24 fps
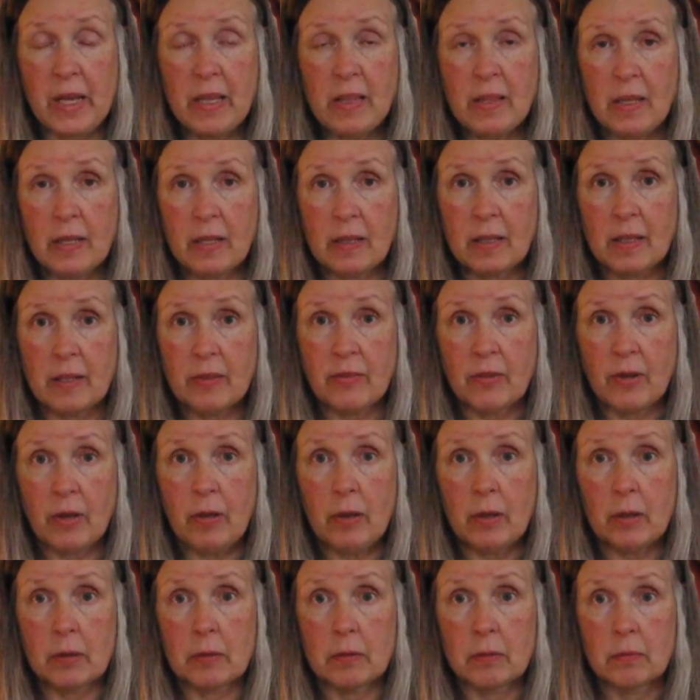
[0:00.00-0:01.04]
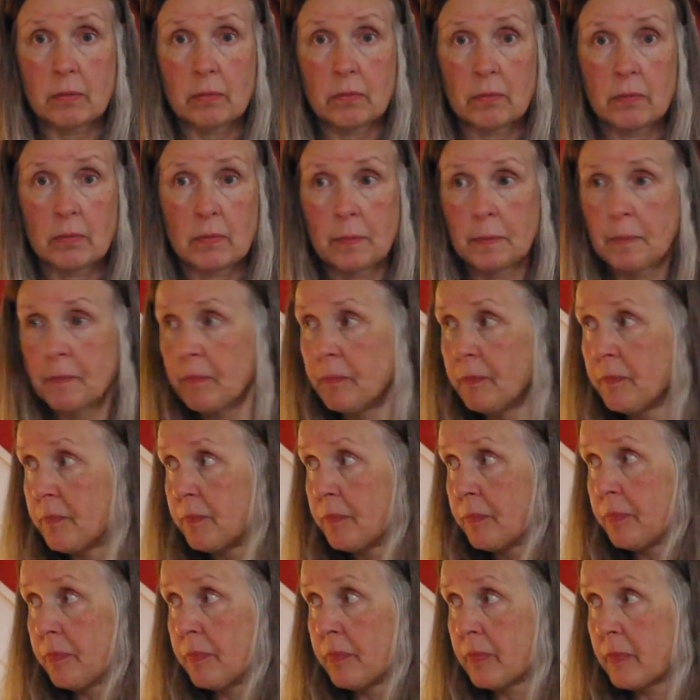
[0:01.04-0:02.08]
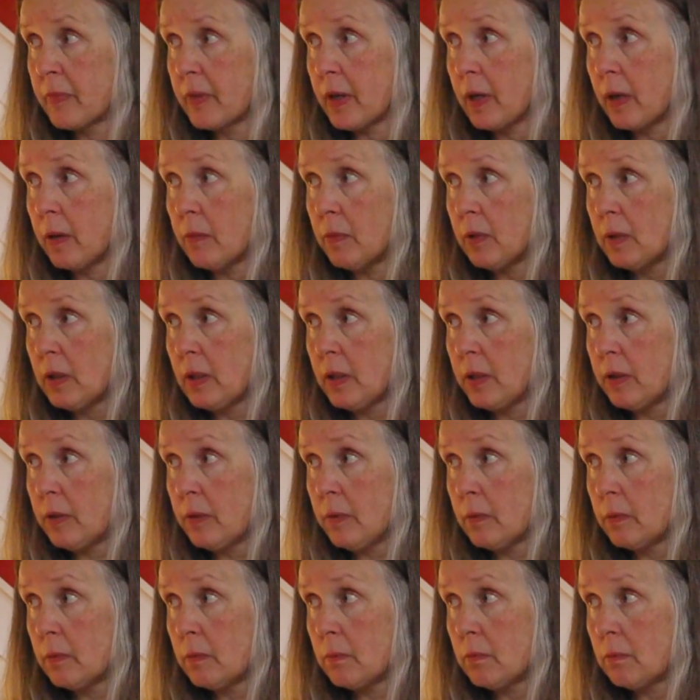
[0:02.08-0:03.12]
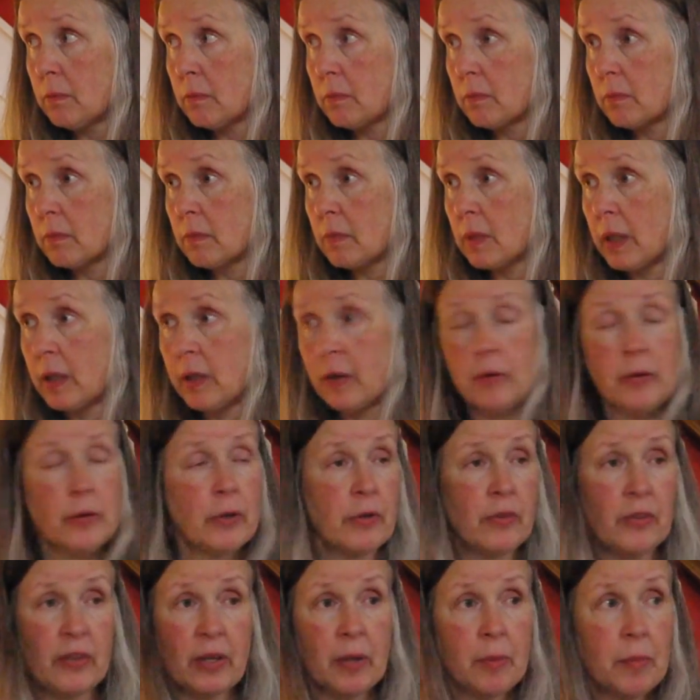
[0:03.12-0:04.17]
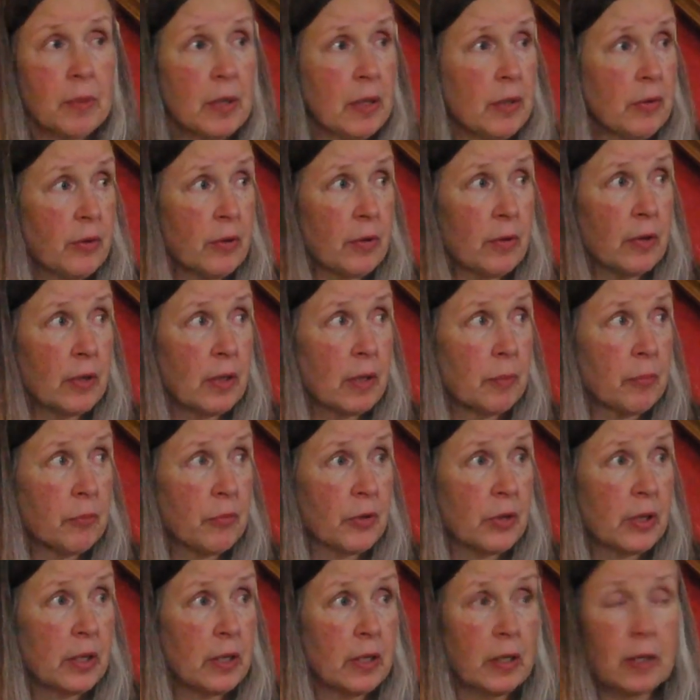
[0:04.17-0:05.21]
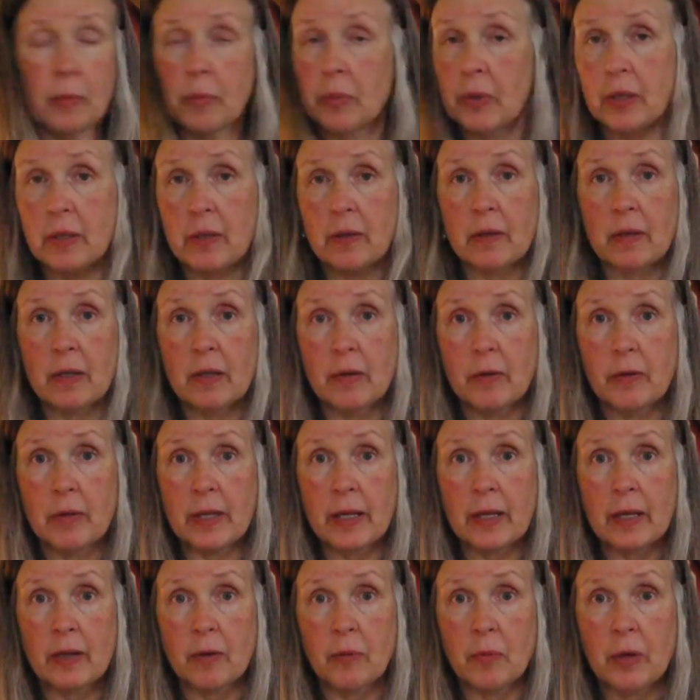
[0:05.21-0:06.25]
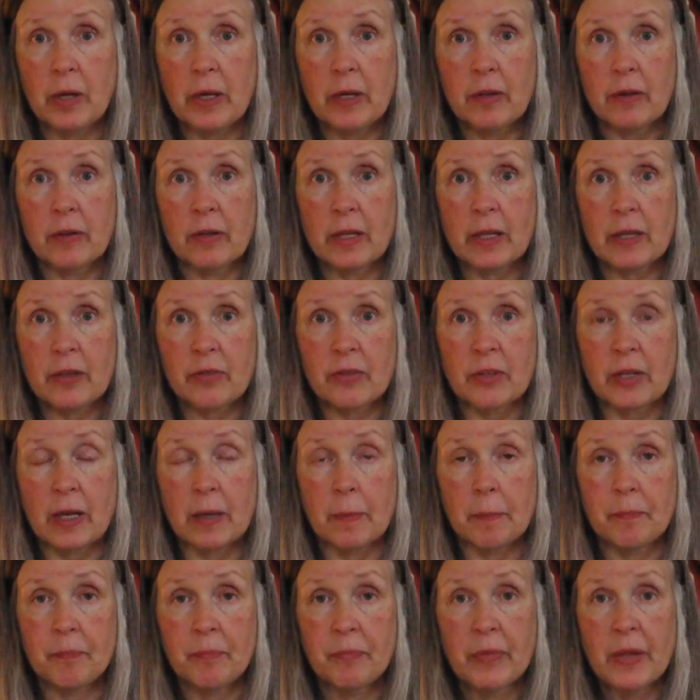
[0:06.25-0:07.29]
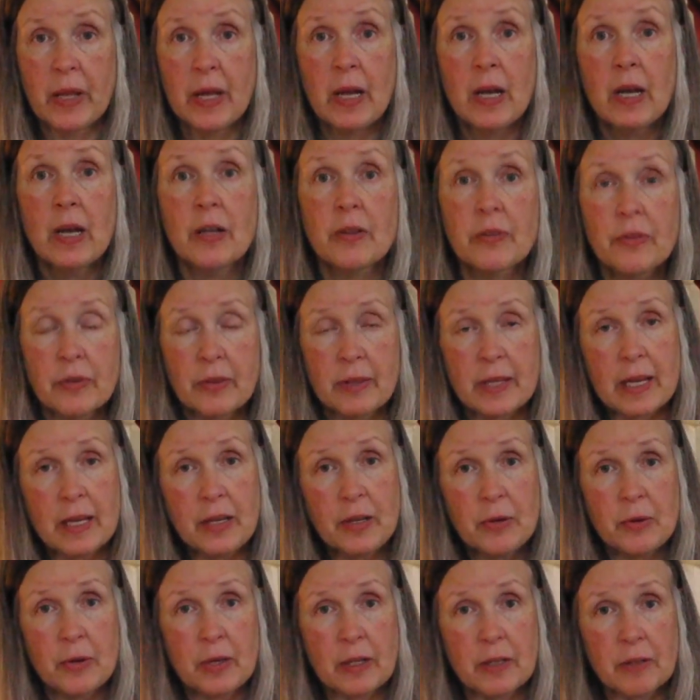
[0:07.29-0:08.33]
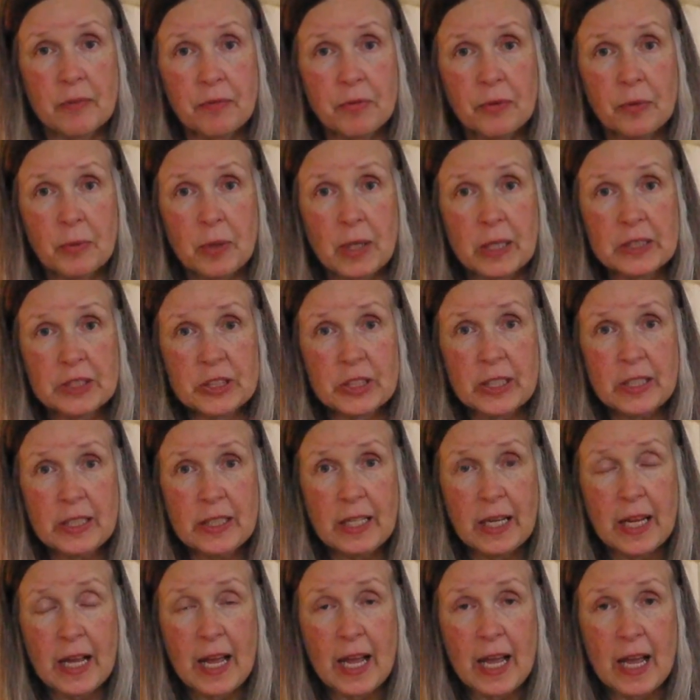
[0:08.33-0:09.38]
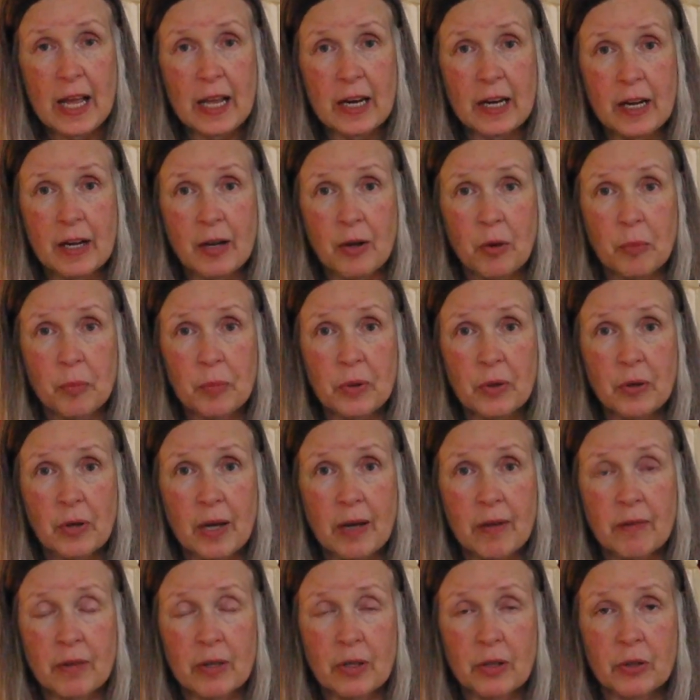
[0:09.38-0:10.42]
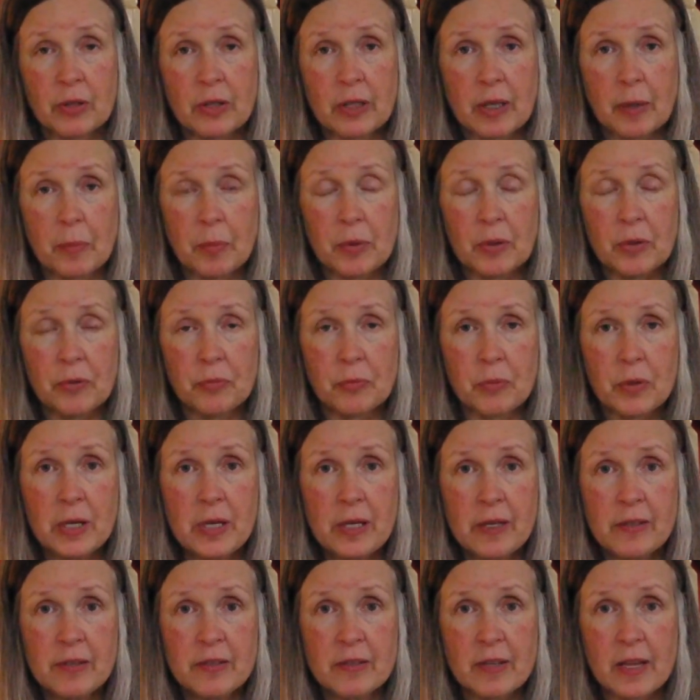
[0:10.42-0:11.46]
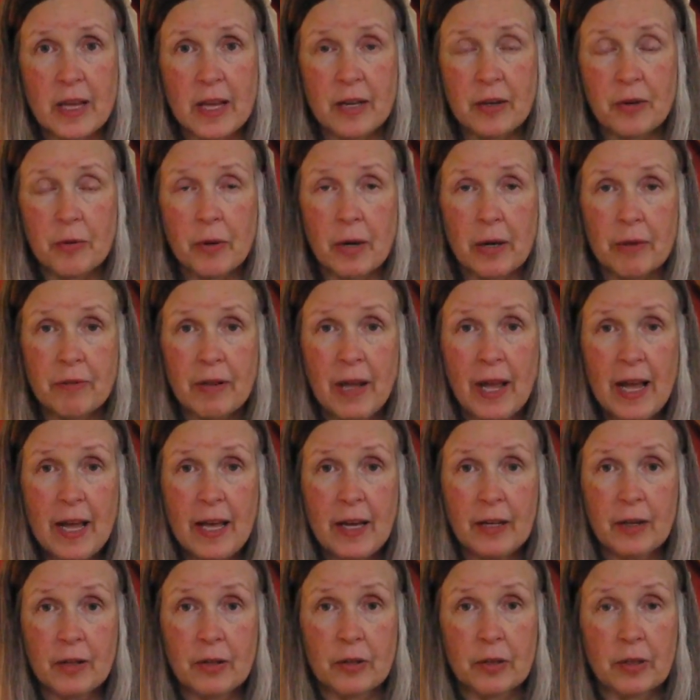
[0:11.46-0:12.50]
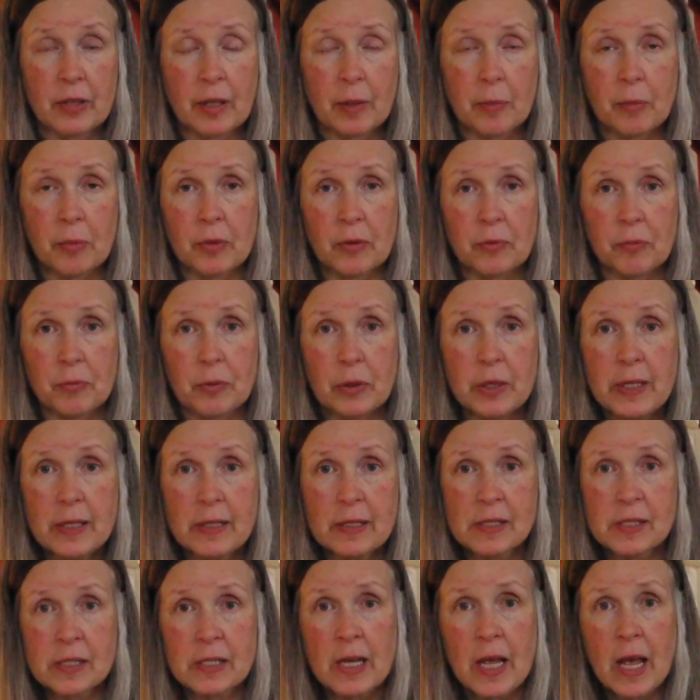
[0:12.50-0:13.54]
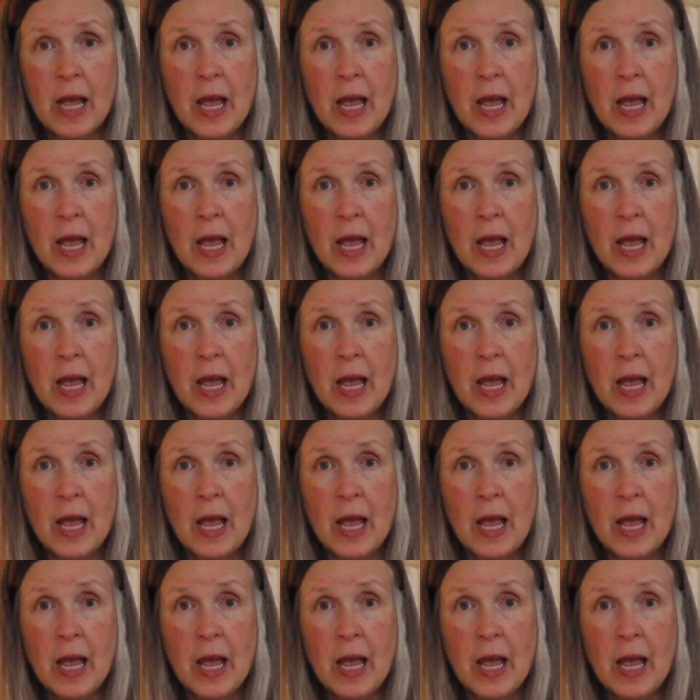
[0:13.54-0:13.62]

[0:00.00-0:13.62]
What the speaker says: think that's all. I really do. I know there's something out there that I'm forgetting, but you know, that can wait till next time. So thank you again for watching, and I hope you have a good couple of weeks, and you have had a good couple of weeks,